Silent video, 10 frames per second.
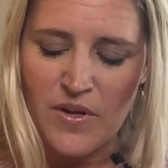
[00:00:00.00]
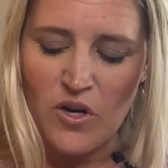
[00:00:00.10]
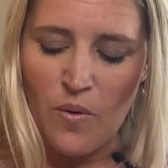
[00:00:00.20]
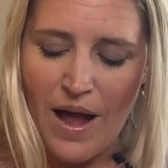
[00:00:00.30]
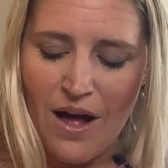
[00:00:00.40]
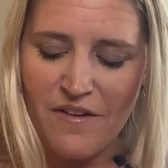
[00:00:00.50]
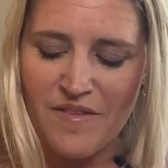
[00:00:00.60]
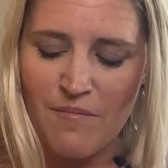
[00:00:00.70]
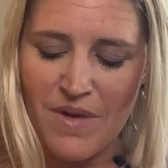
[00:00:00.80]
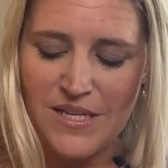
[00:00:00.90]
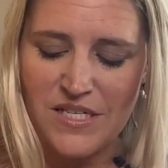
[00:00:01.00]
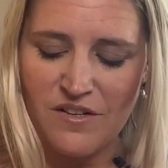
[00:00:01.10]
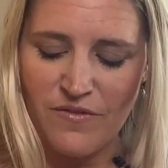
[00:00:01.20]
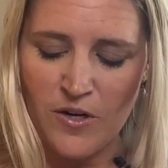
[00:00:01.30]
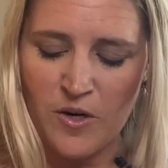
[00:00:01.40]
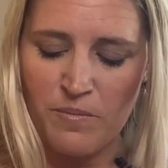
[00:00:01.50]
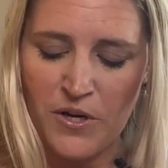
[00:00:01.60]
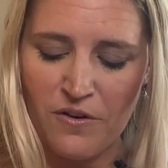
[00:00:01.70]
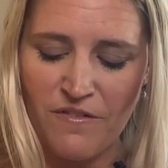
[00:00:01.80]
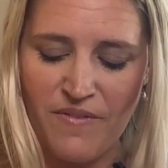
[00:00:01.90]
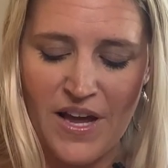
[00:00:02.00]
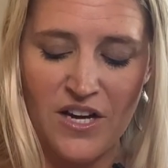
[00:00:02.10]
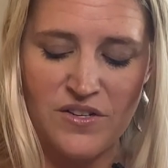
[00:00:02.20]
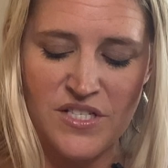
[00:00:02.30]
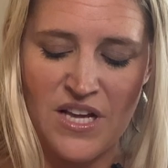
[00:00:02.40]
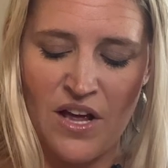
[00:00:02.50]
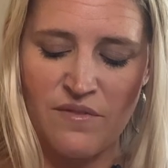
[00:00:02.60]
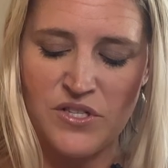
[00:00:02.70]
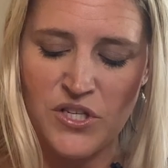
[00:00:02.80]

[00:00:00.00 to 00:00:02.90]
Go out of the midst of her, purify yourselves,